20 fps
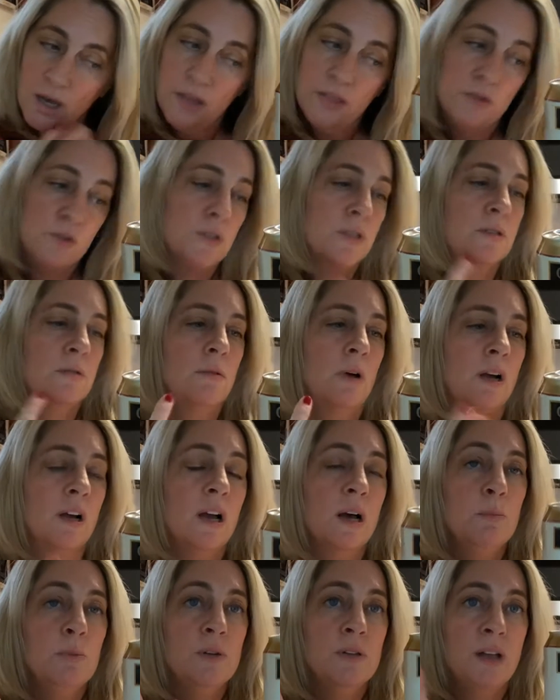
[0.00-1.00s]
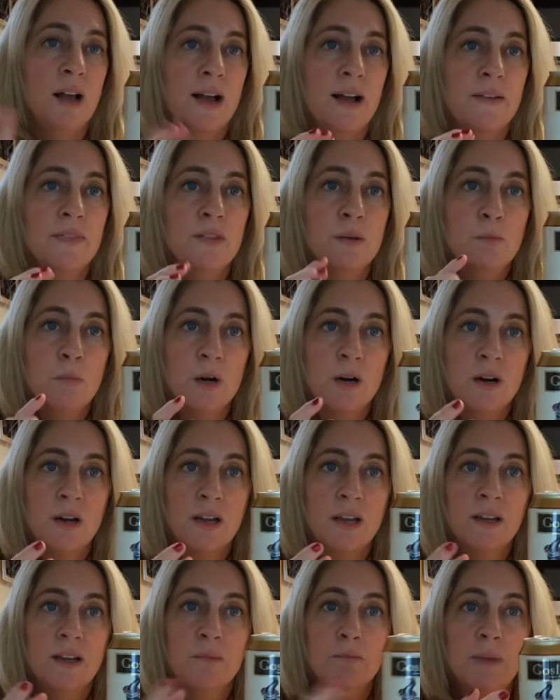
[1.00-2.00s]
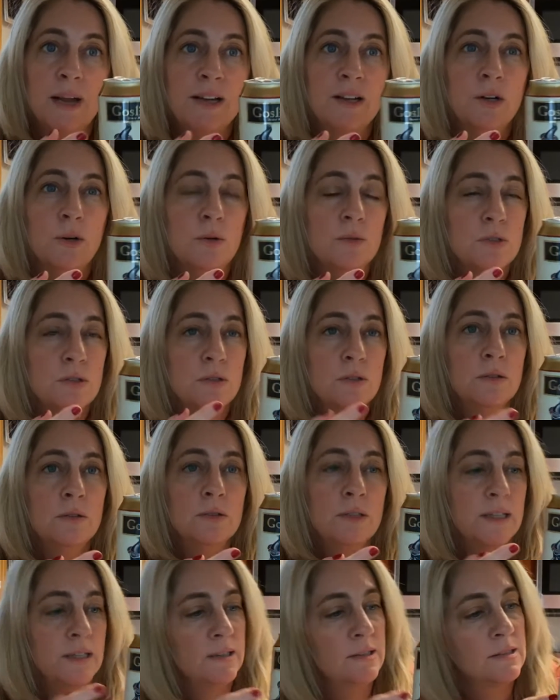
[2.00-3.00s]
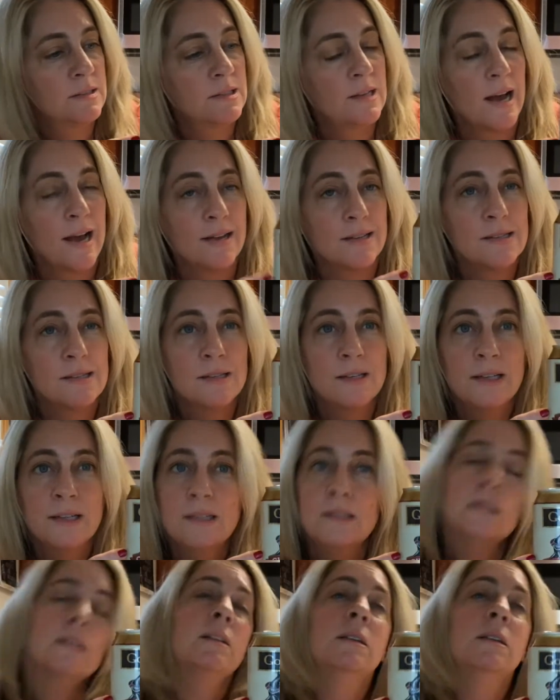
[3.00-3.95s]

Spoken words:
There's a couple on the market. My go-to is Gosling's.